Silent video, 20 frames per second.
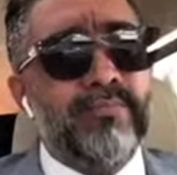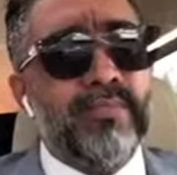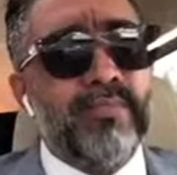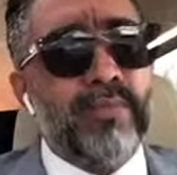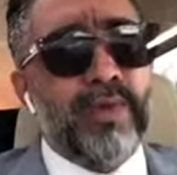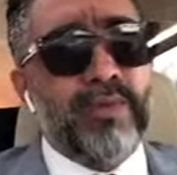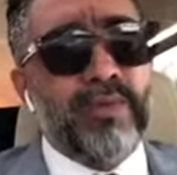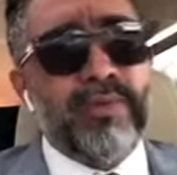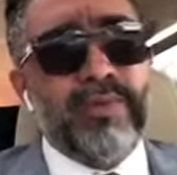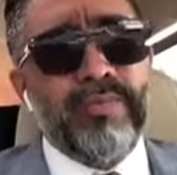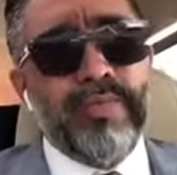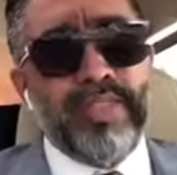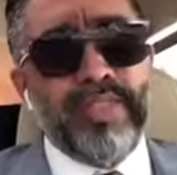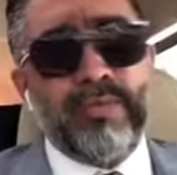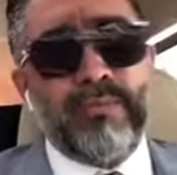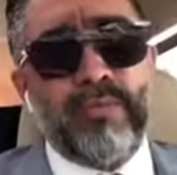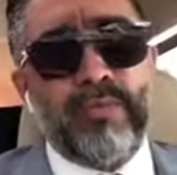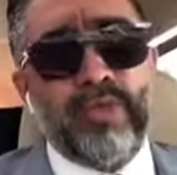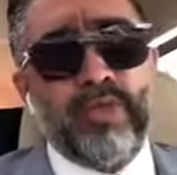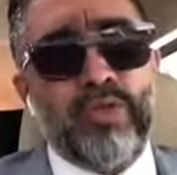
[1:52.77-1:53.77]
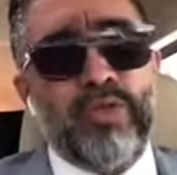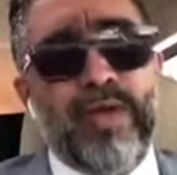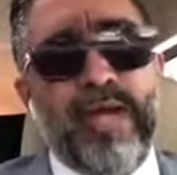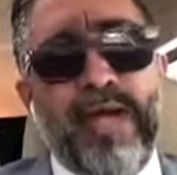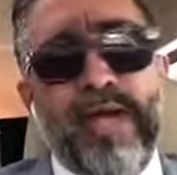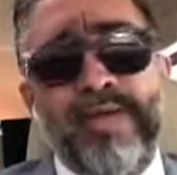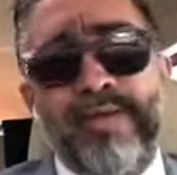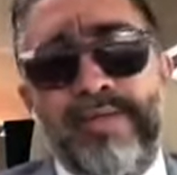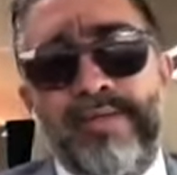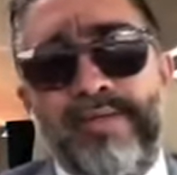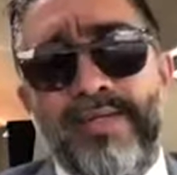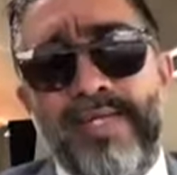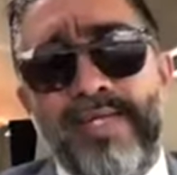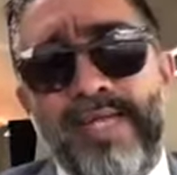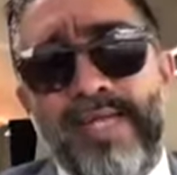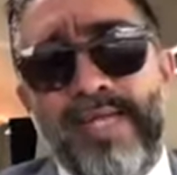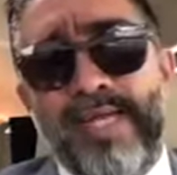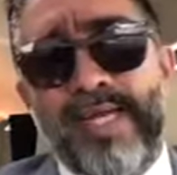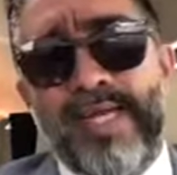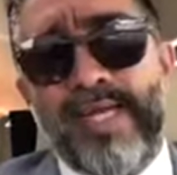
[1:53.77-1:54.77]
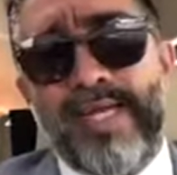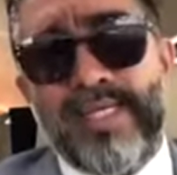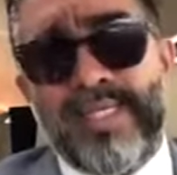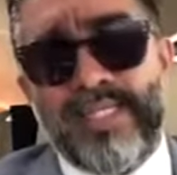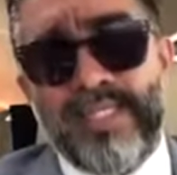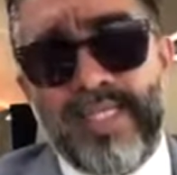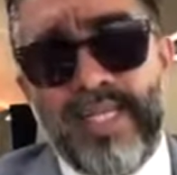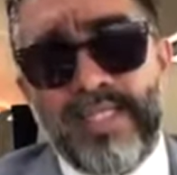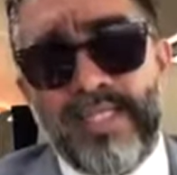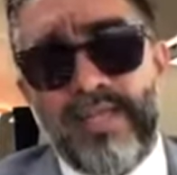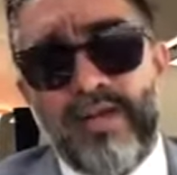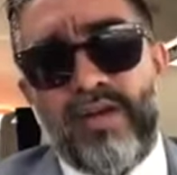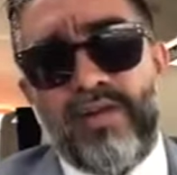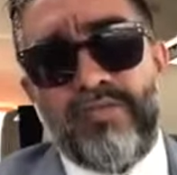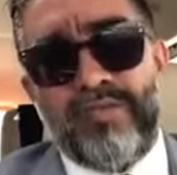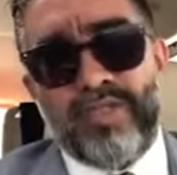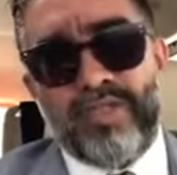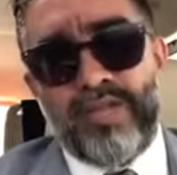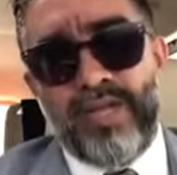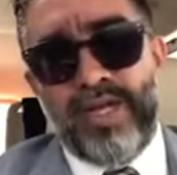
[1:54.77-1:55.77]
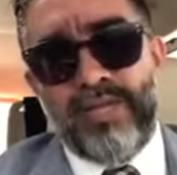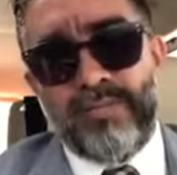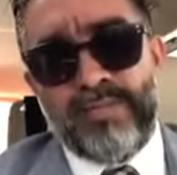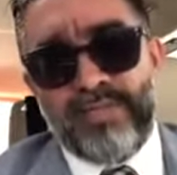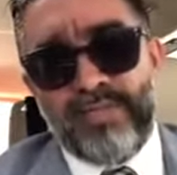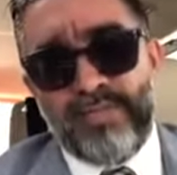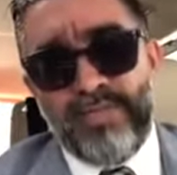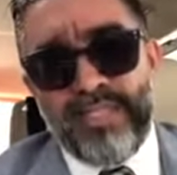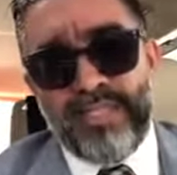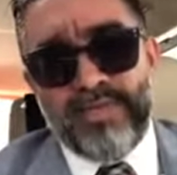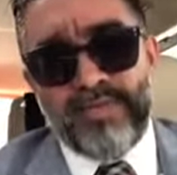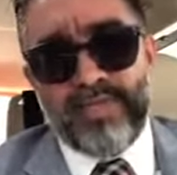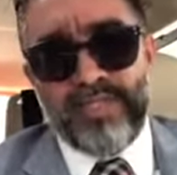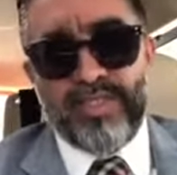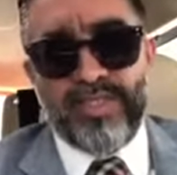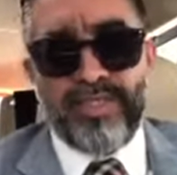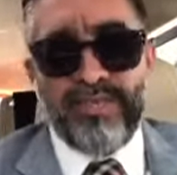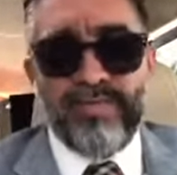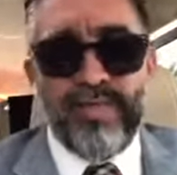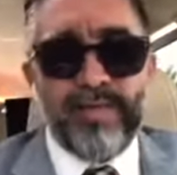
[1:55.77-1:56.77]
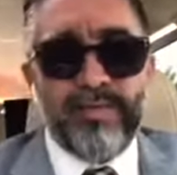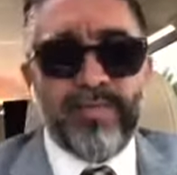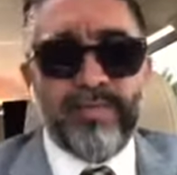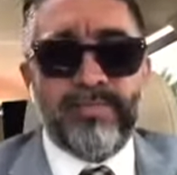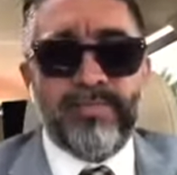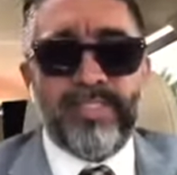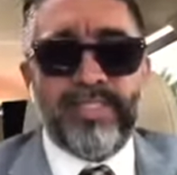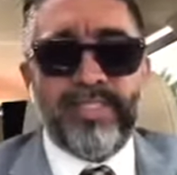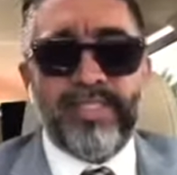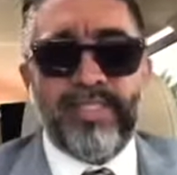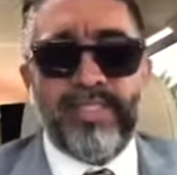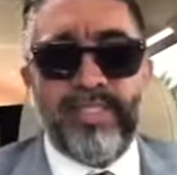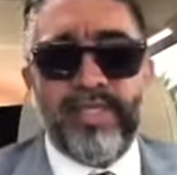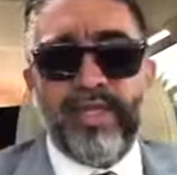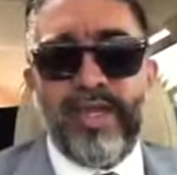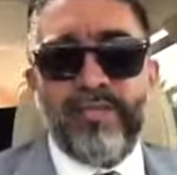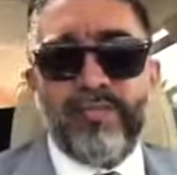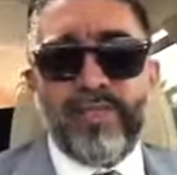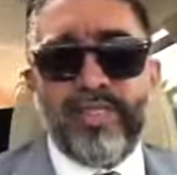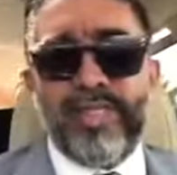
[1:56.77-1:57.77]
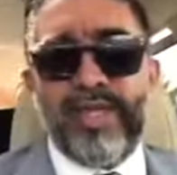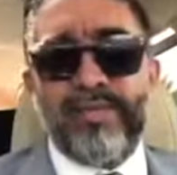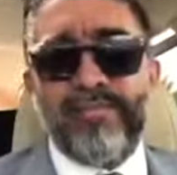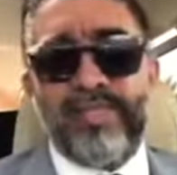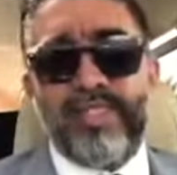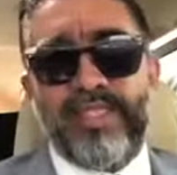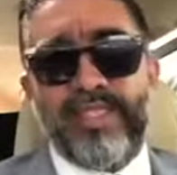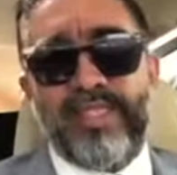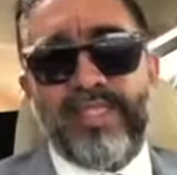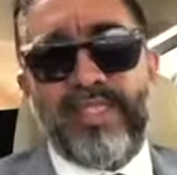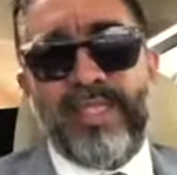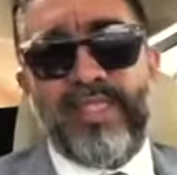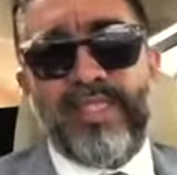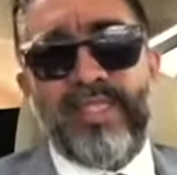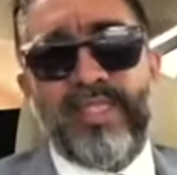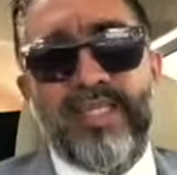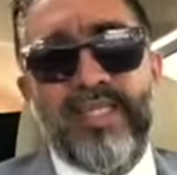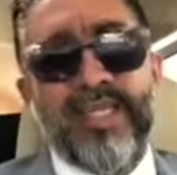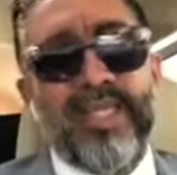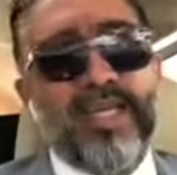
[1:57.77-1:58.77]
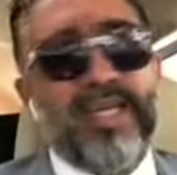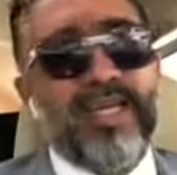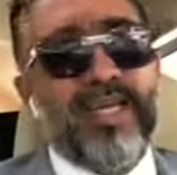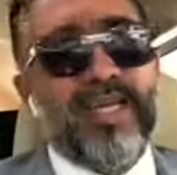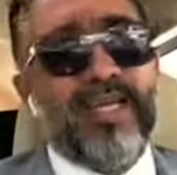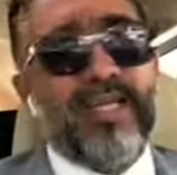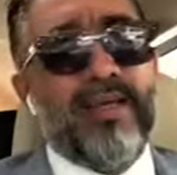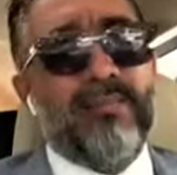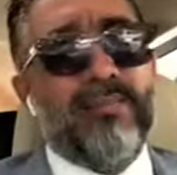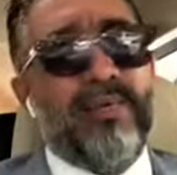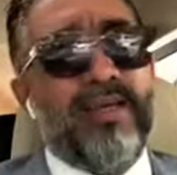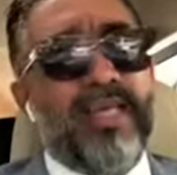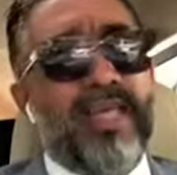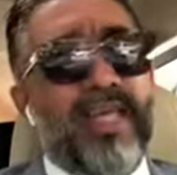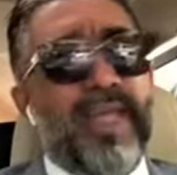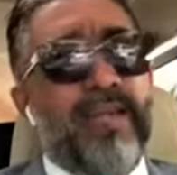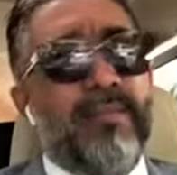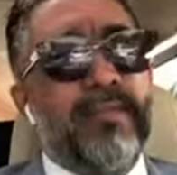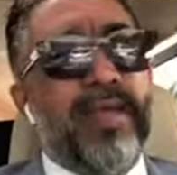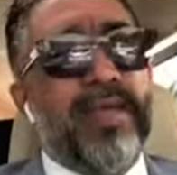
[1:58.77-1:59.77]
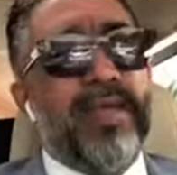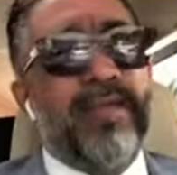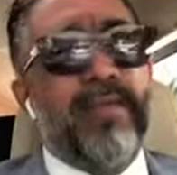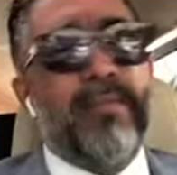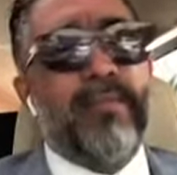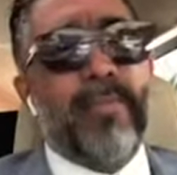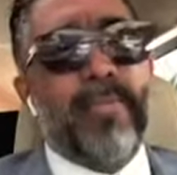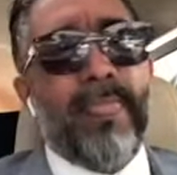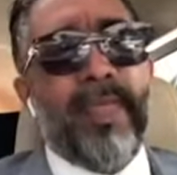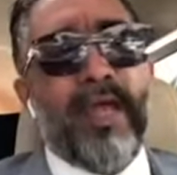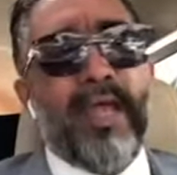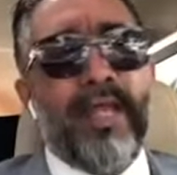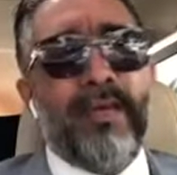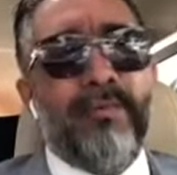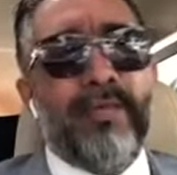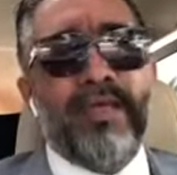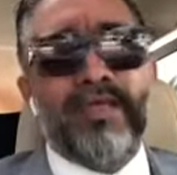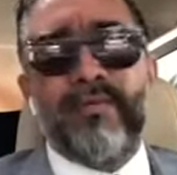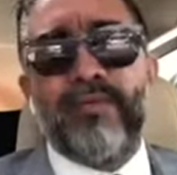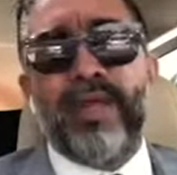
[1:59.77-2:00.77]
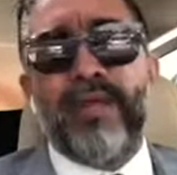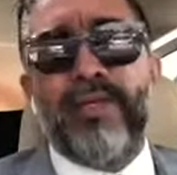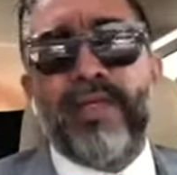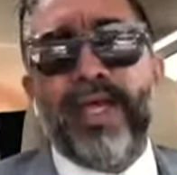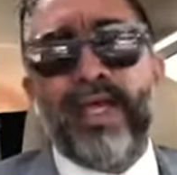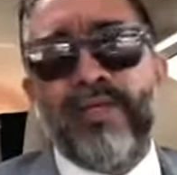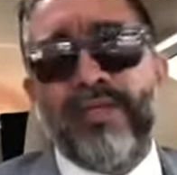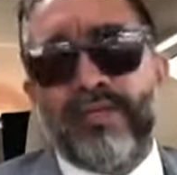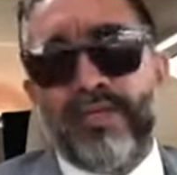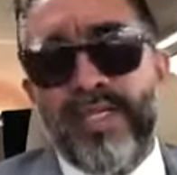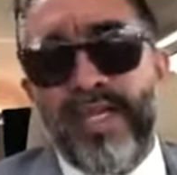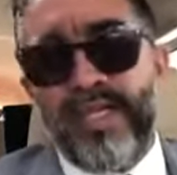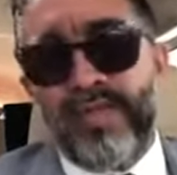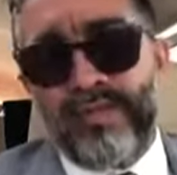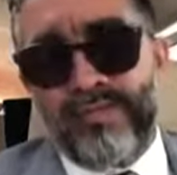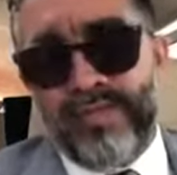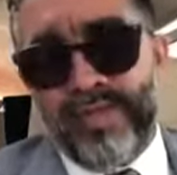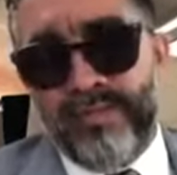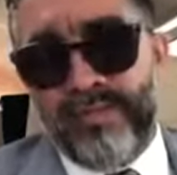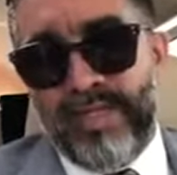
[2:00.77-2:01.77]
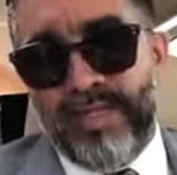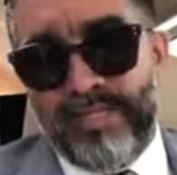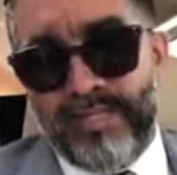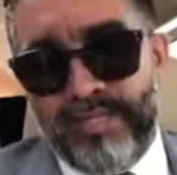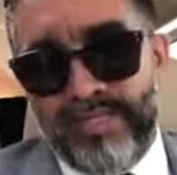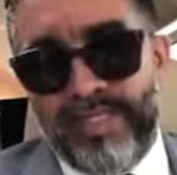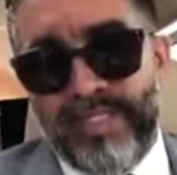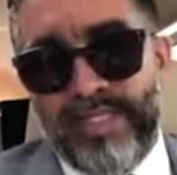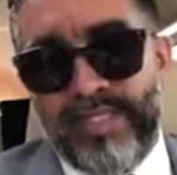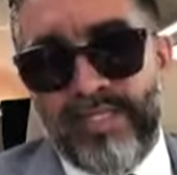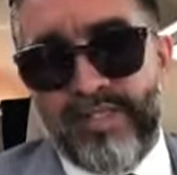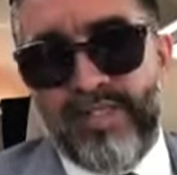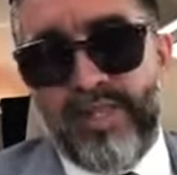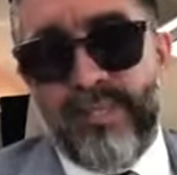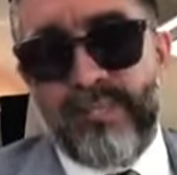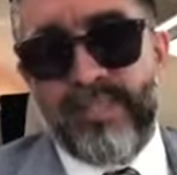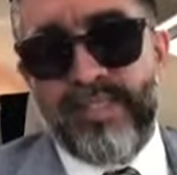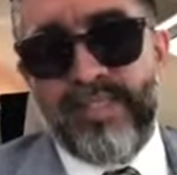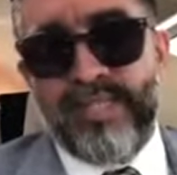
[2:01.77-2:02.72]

where we were supposed to hire a consulting office to help us restructure the family business. So every time this consulting company came in, and I met around 9 or 10 of them, and these are the top